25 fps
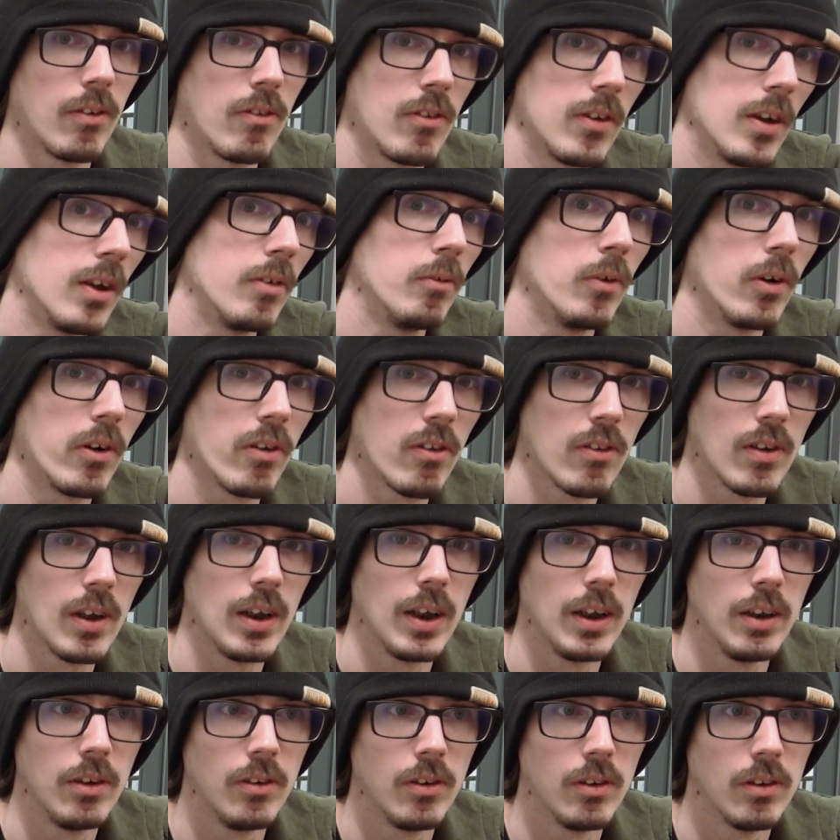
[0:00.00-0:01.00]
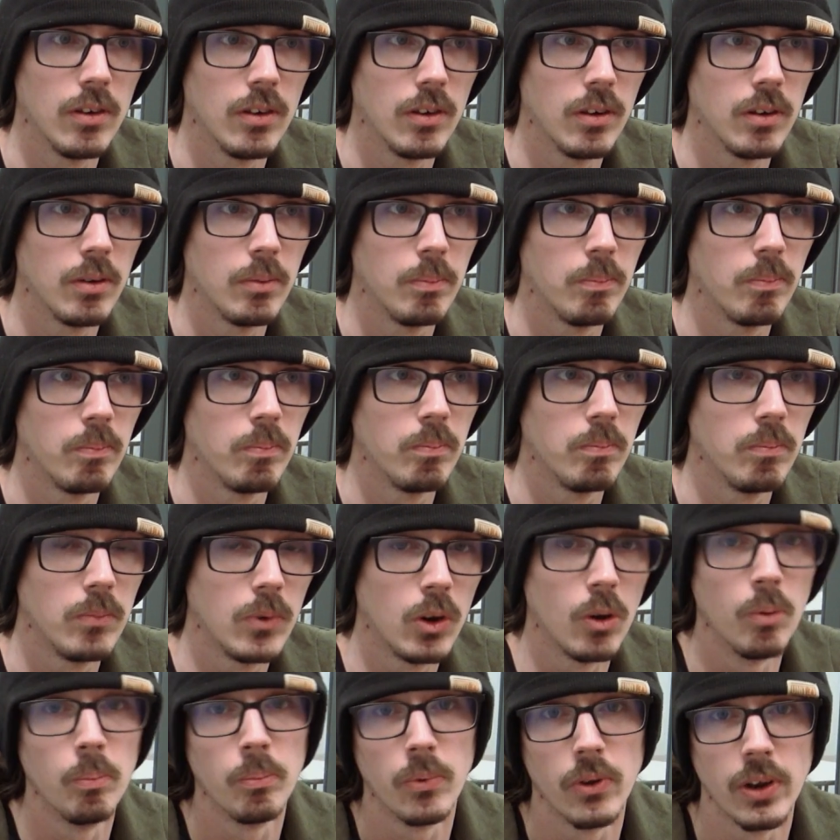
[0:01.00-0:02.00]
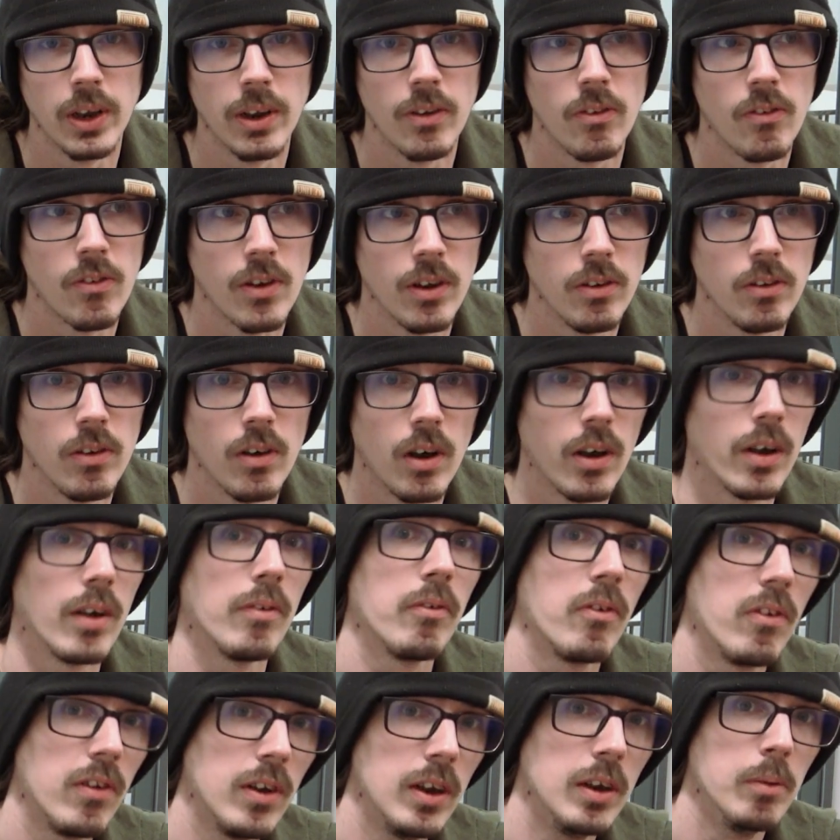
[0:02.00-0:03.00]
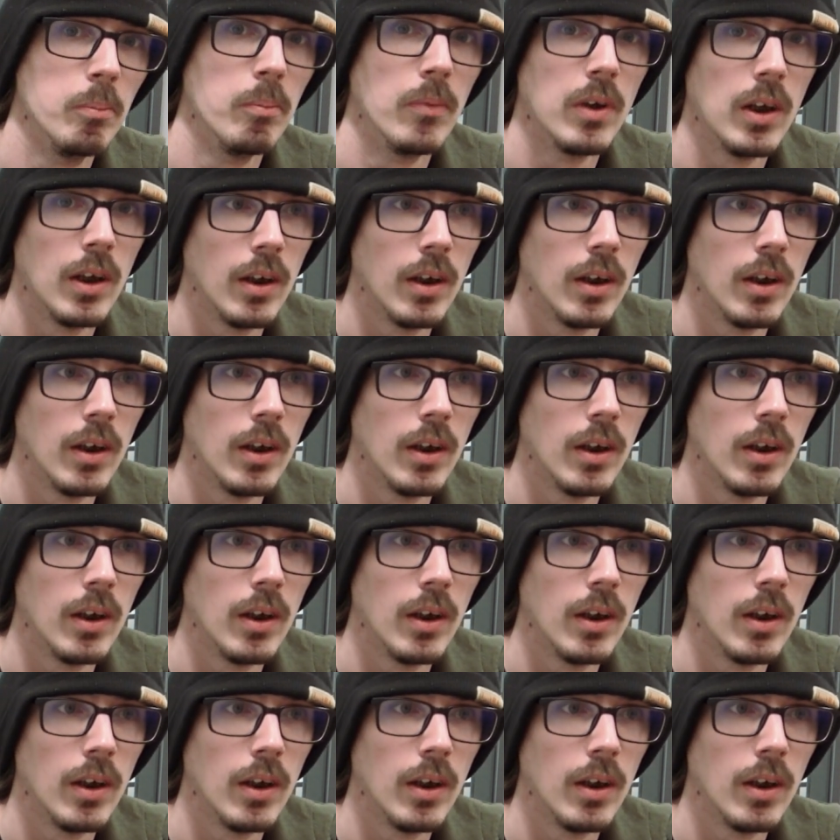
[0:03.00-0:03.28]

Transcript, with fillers: server-side components and the RFC.